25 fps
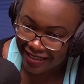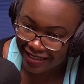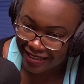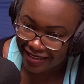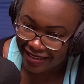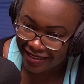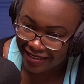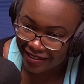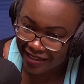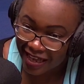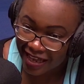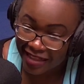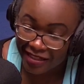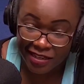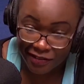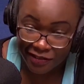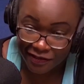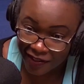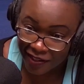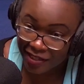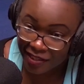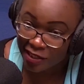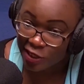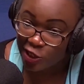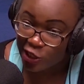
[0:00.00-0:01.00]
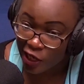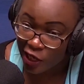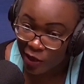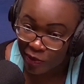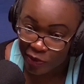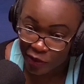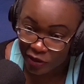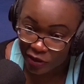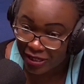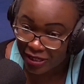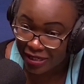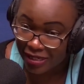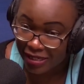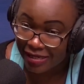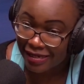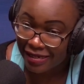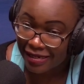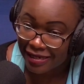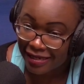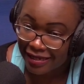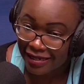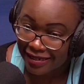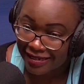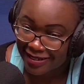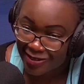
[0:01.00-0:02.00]
They are the defending champions.
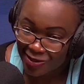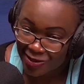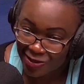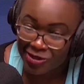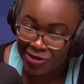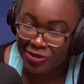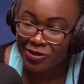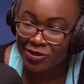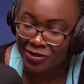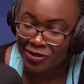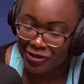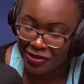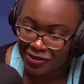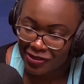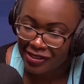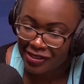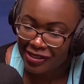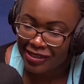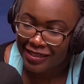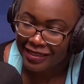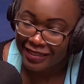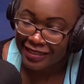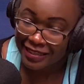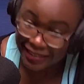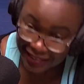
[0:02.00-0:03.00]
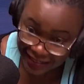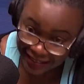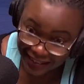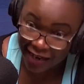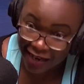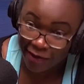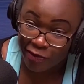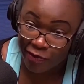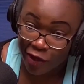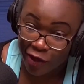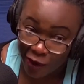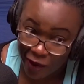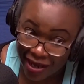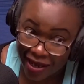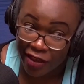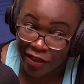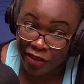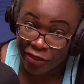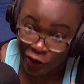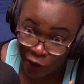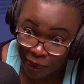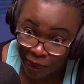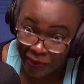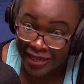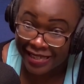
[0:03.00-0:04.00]
So, this time, the way
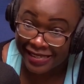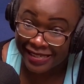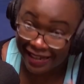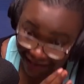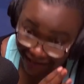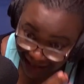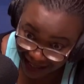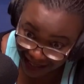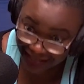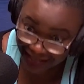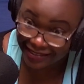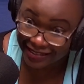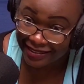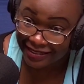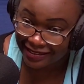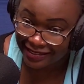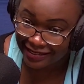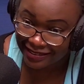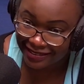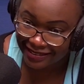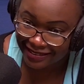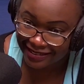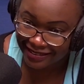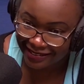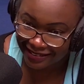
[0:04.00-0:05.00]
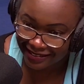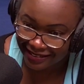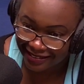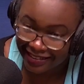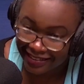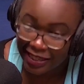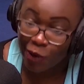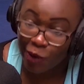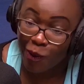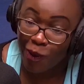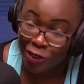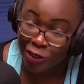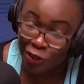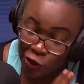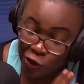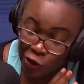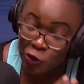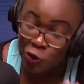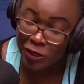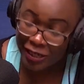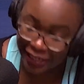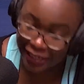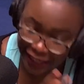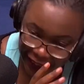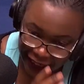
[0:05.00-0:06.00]
Ethiopians are running, they want to
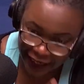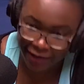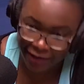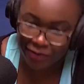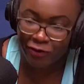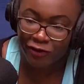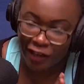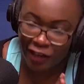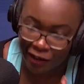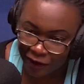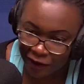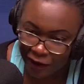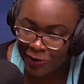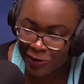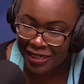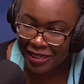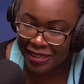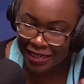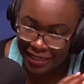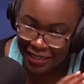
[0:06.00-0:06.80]
reclaim 5,000 and